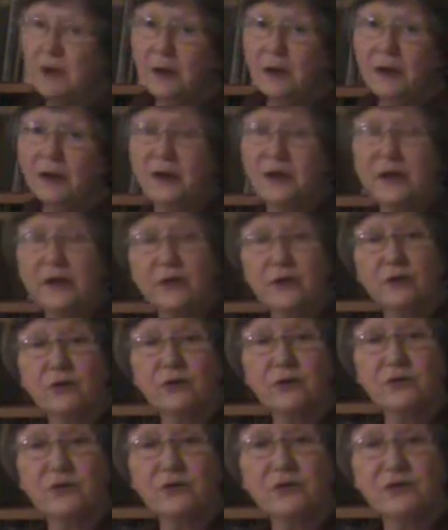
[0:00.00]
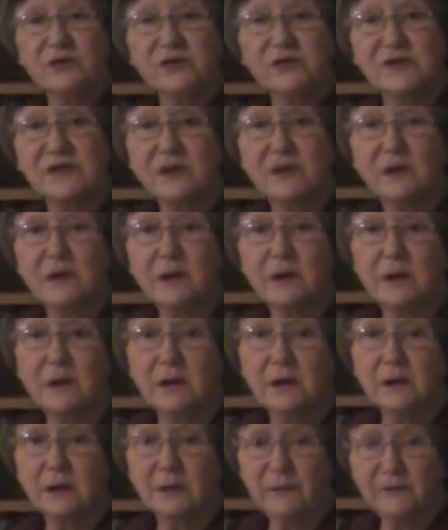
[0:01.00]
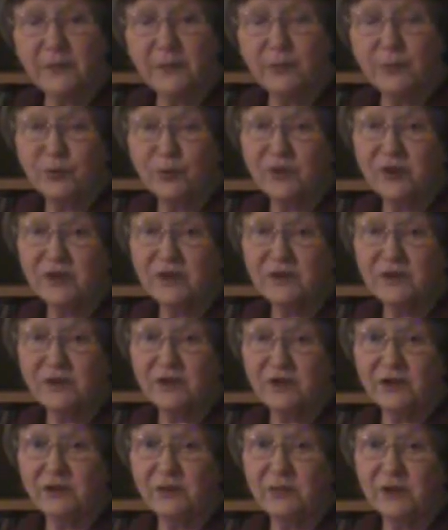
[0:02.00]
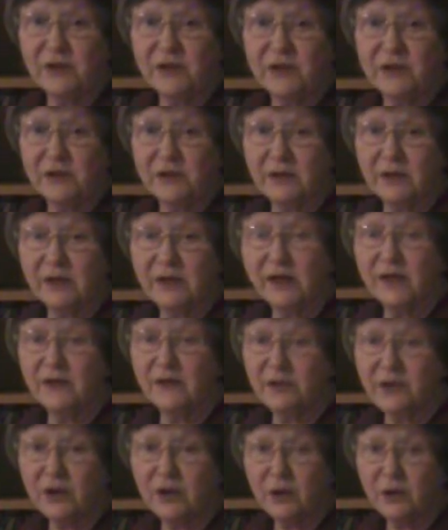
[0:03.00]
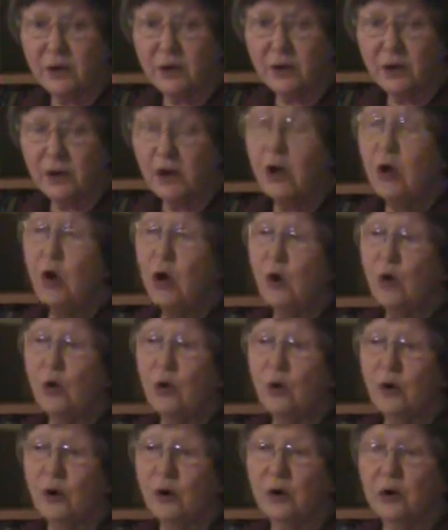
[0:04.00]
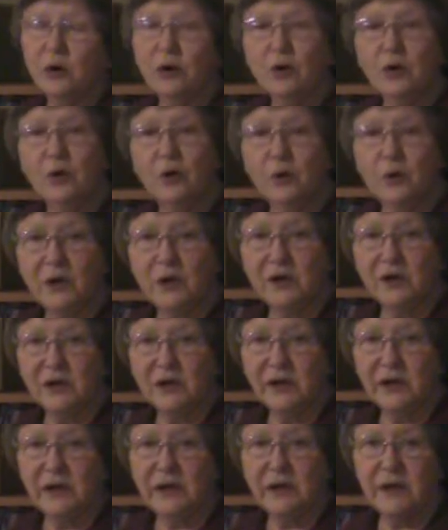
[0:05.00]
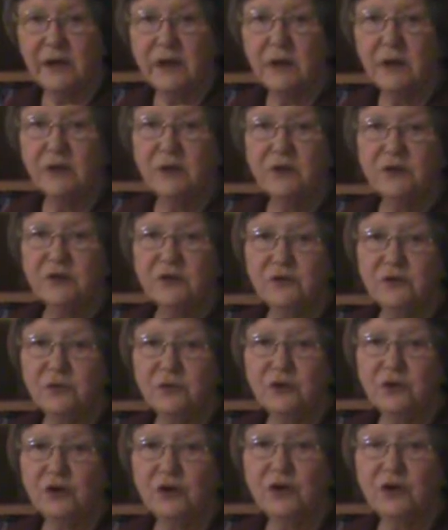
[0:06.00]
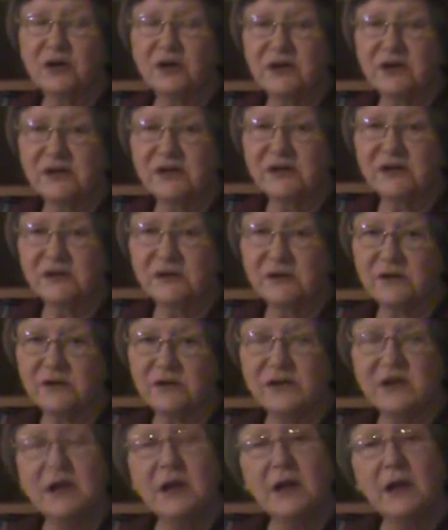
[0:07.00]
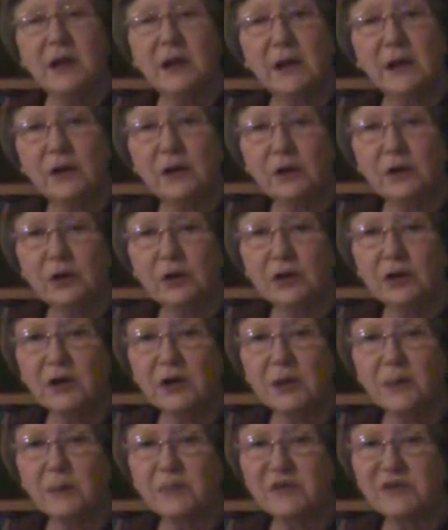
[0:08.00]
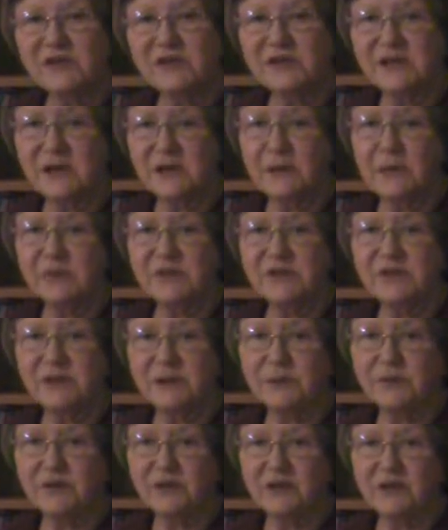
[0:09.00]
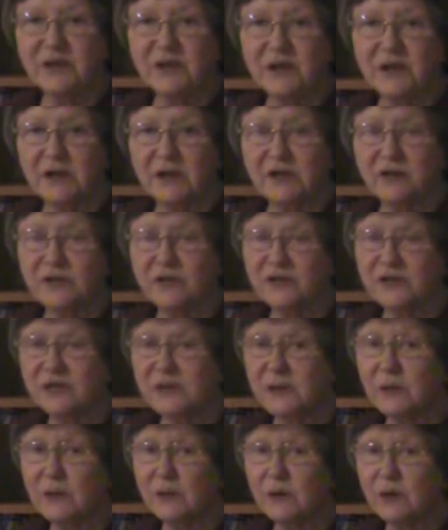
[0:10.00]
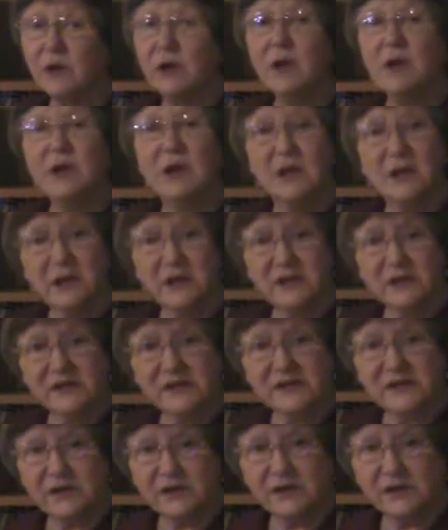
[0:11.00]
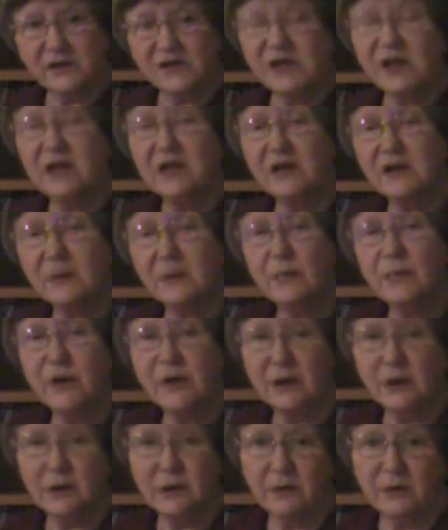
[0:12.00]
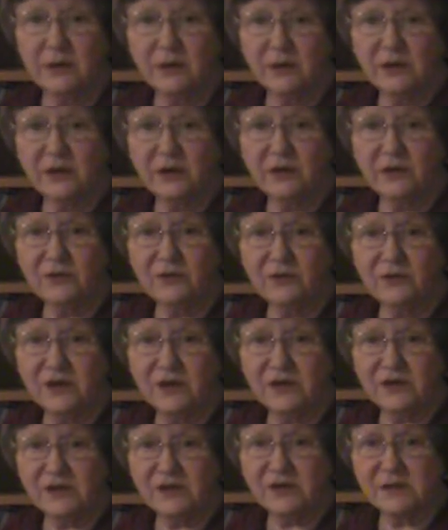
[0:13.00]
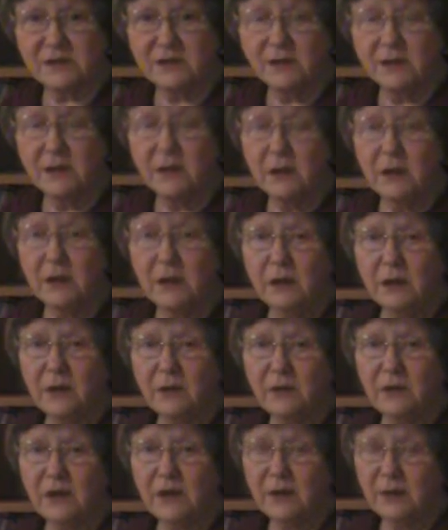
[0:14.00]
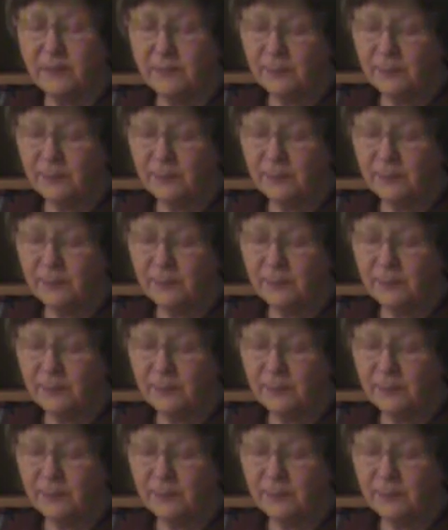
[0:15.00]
either use of a printed volume like I have here, or go online to the online Sears and look up the same subject headings or similar in Sears and compare and contrast. Okay,